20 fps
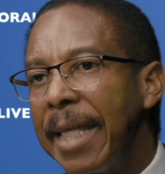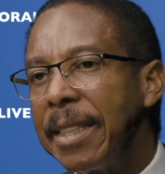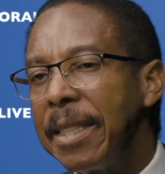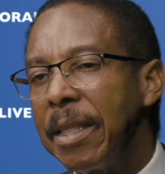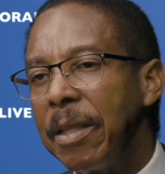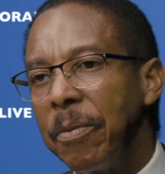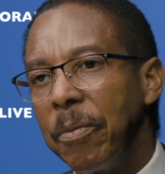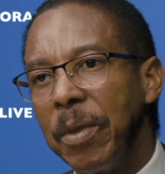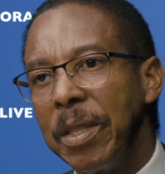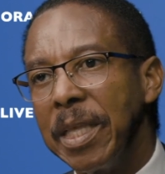
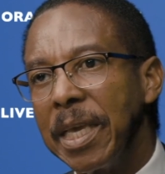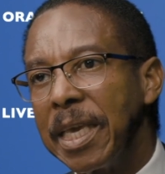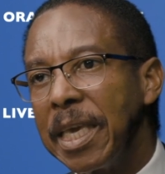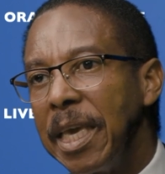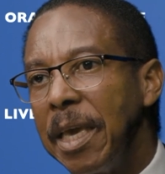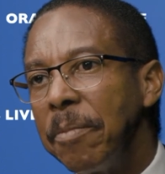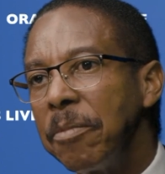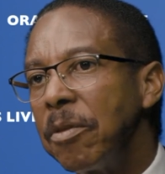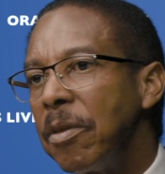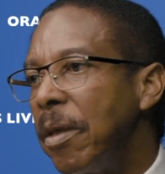And when they
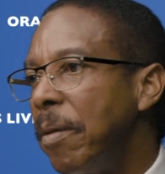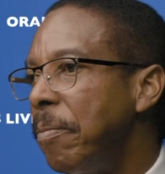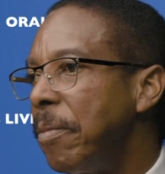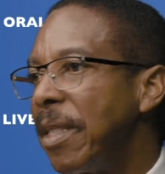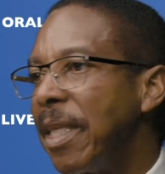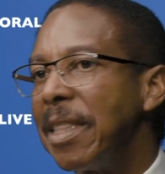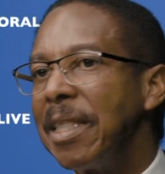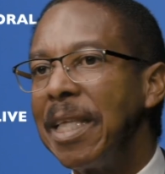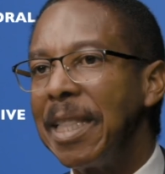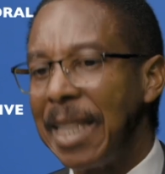came to him,
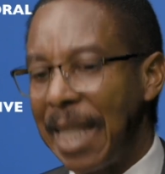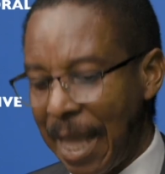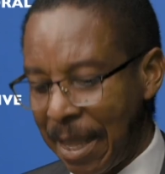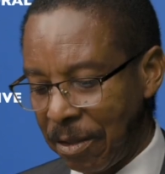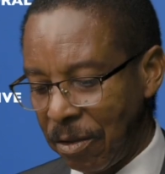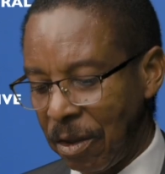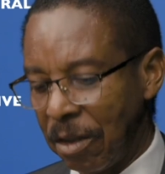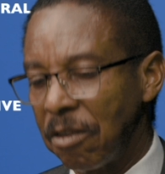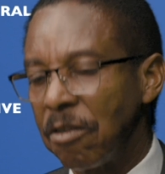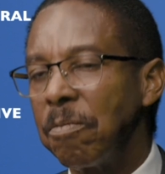they didn't have
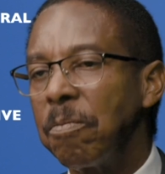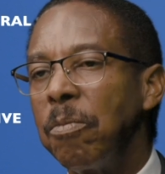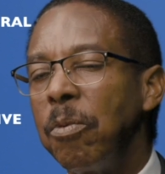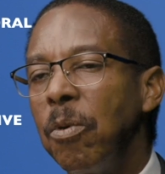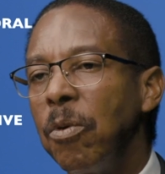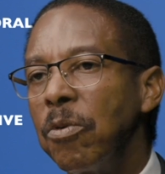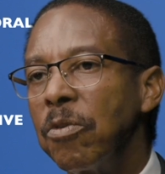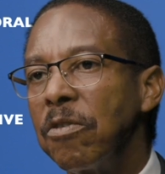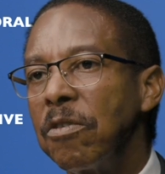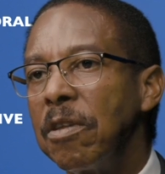to
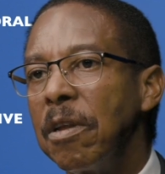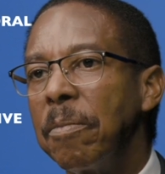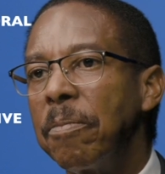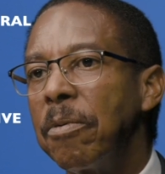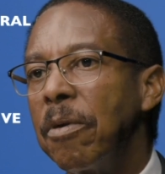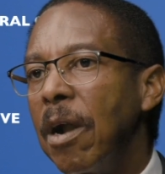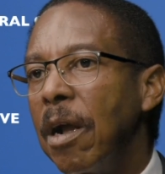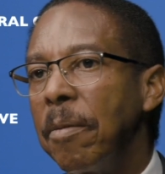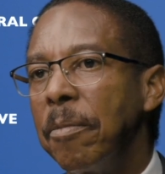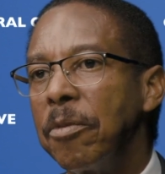expose their
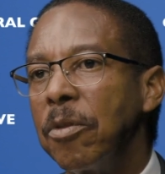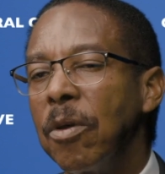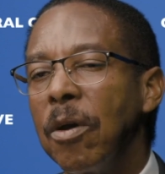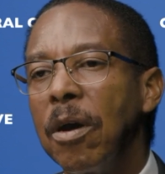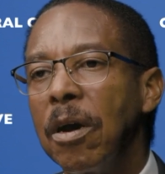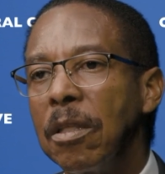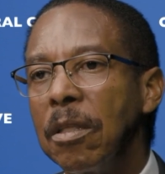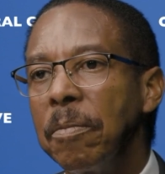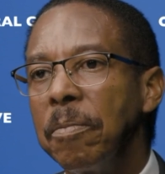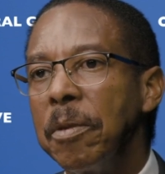problem to
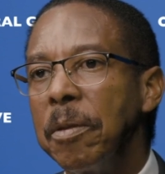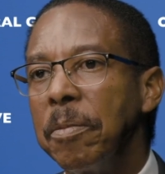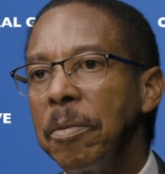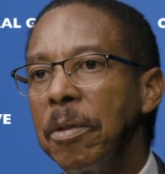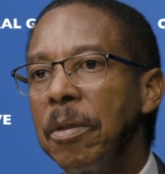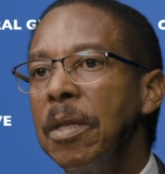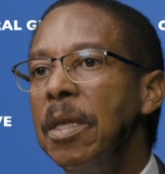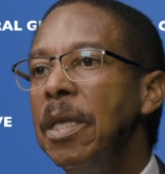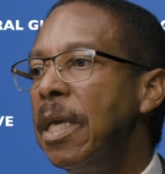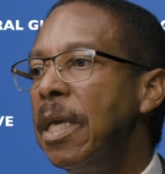other people.